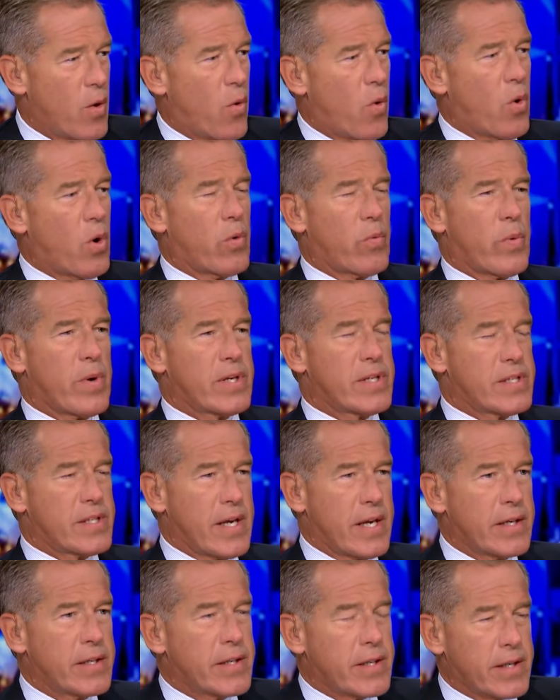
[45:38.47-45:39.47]
or
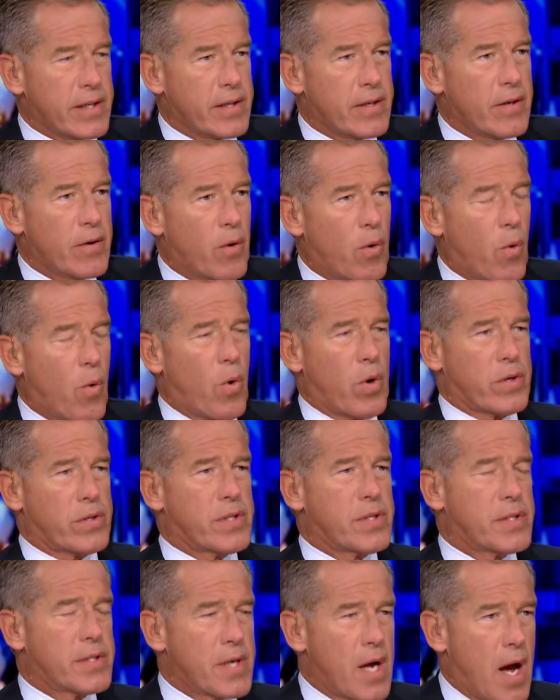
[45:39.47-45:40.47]
rescinded or
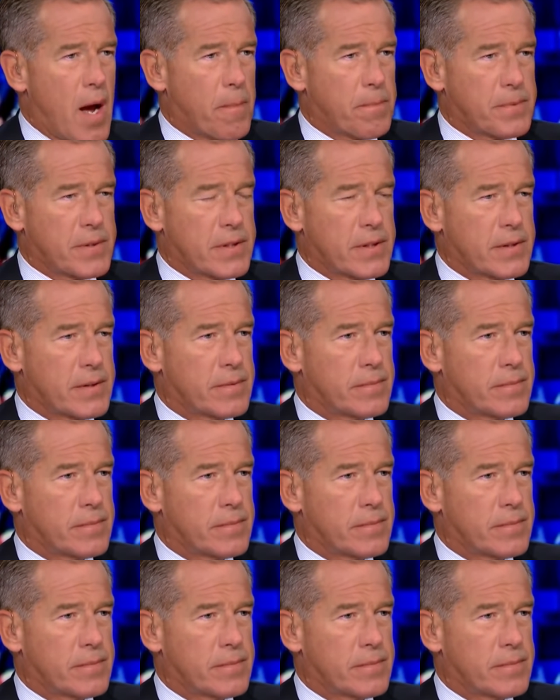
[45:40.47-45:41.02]
stopped?